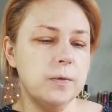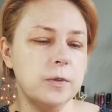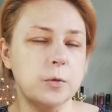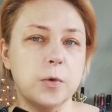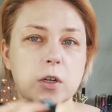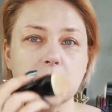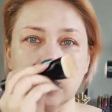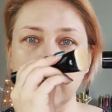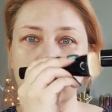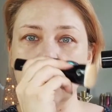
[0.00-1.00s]
This brush,
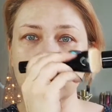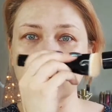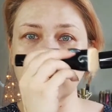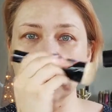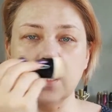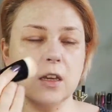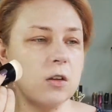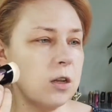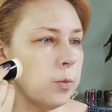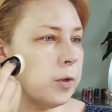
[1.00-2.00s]
I'll just take a
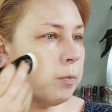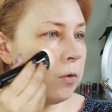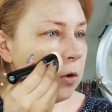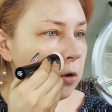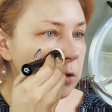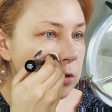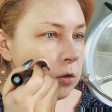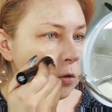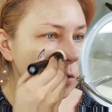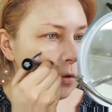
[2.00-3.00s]
little bit more
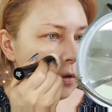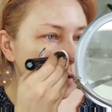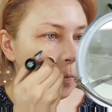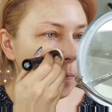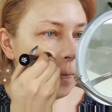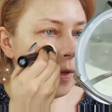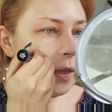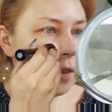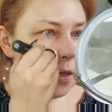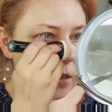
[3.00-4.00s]
to
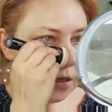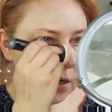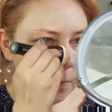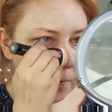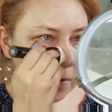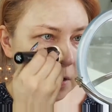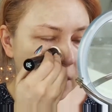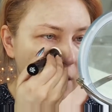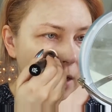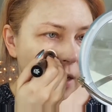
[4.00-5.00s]
build this up,
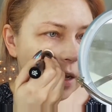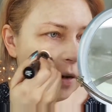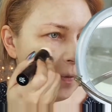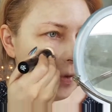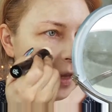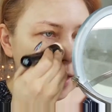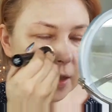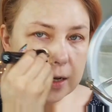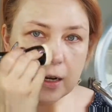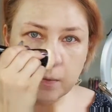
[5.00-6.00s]
and
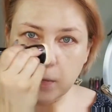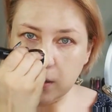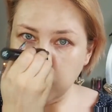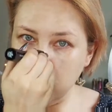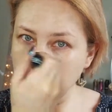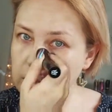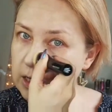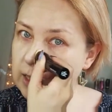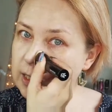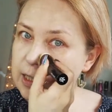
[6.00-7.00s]
then I'm
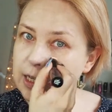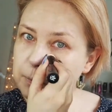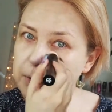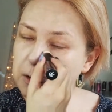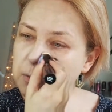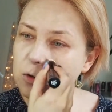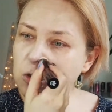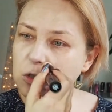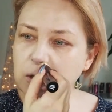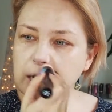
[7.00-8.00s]
using this tapping
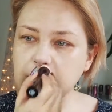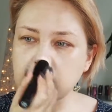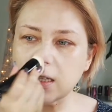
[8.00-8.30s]
motion, as